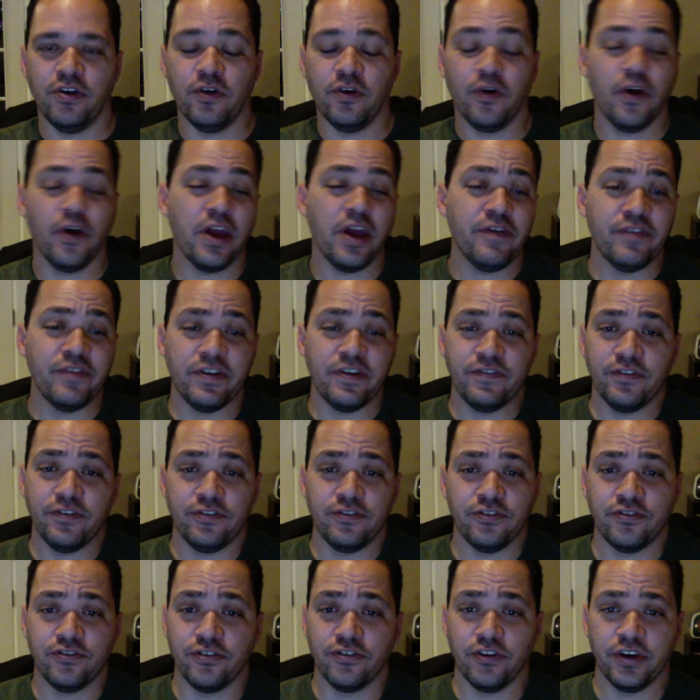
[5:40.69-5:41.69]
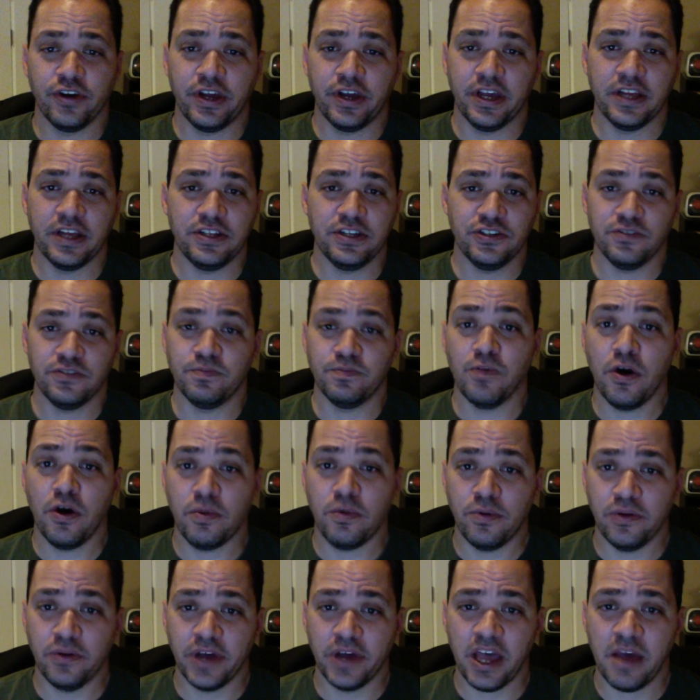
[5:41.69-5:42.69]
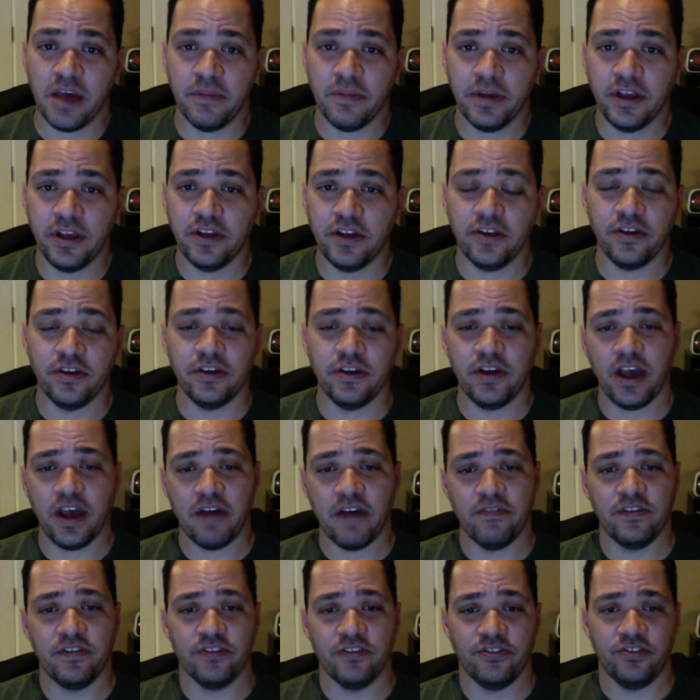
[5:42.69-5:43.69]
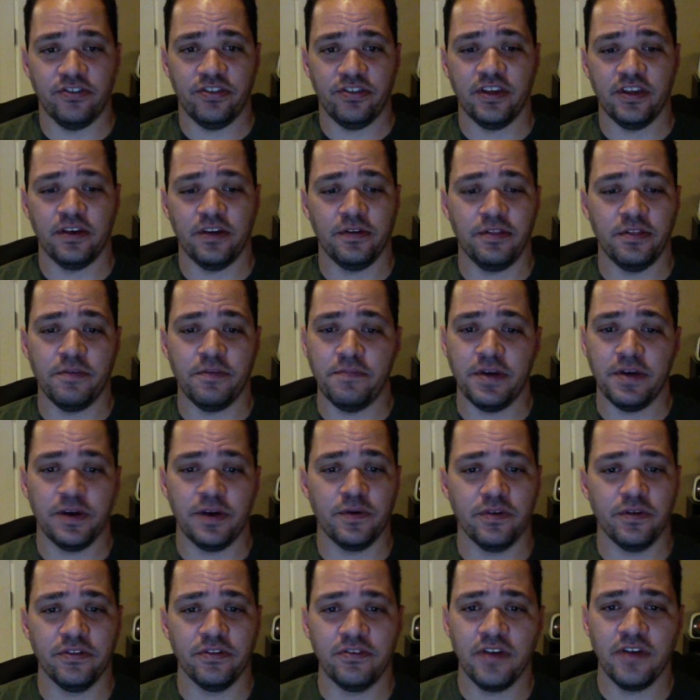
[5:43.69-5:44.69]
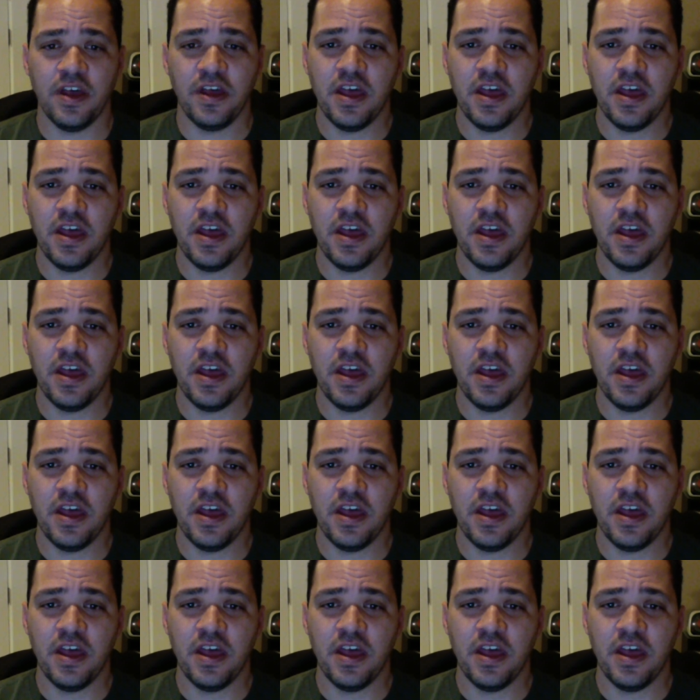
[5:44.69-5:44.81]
Or even if you're just looking at just mobile gaming, you have the big ones